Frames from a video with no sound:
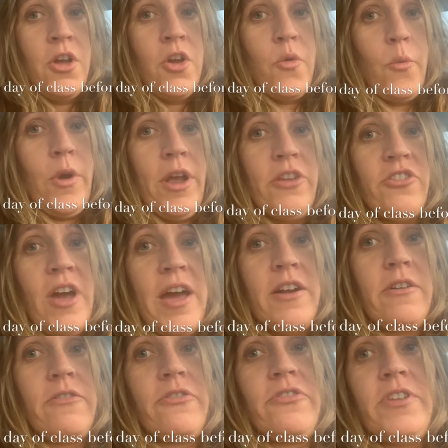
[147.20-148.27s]
which I
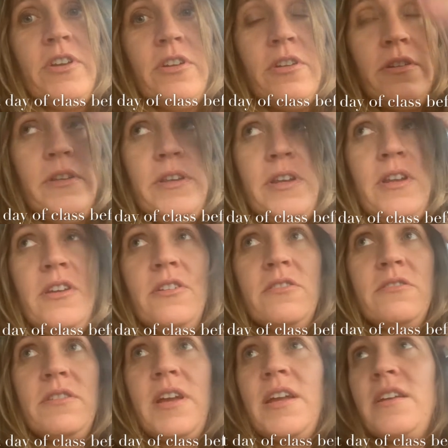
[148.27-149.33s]
don't feel
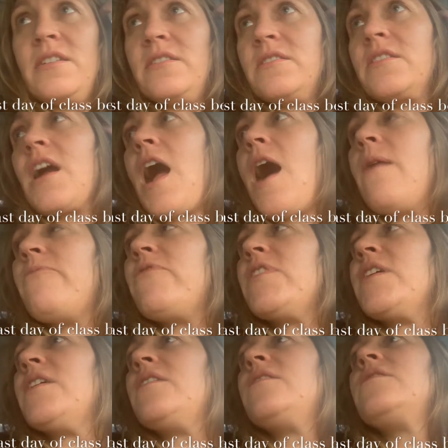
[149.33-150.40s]
near as
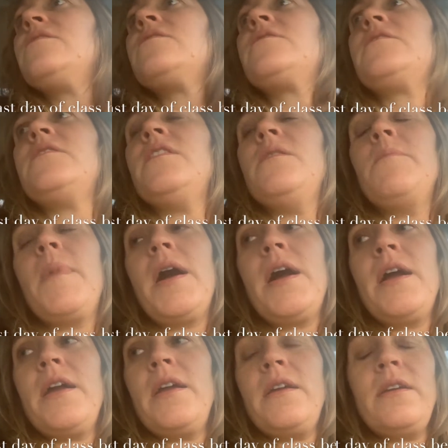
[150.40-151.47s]
confident in
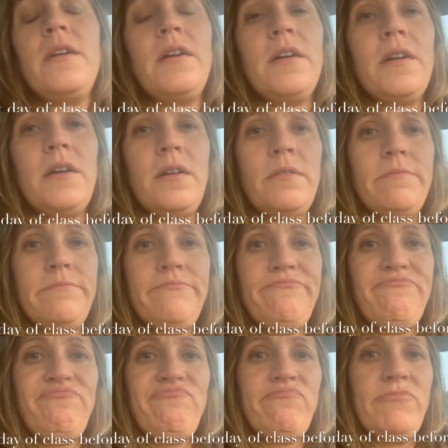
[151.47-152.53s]
my
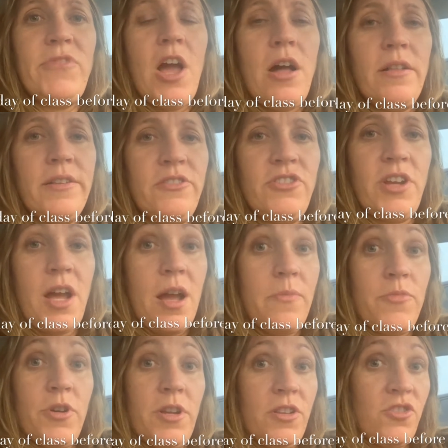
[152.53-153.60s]
knowledge and
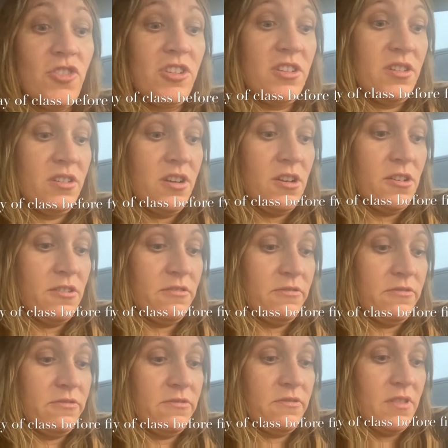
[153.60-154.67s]
comprehension
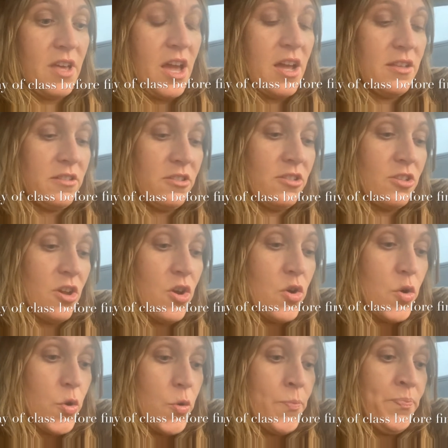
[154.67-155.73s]
of that.
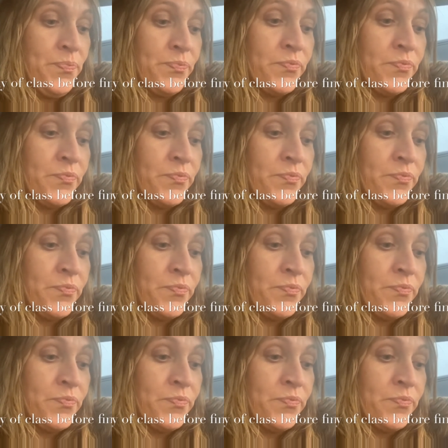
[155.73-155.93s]
So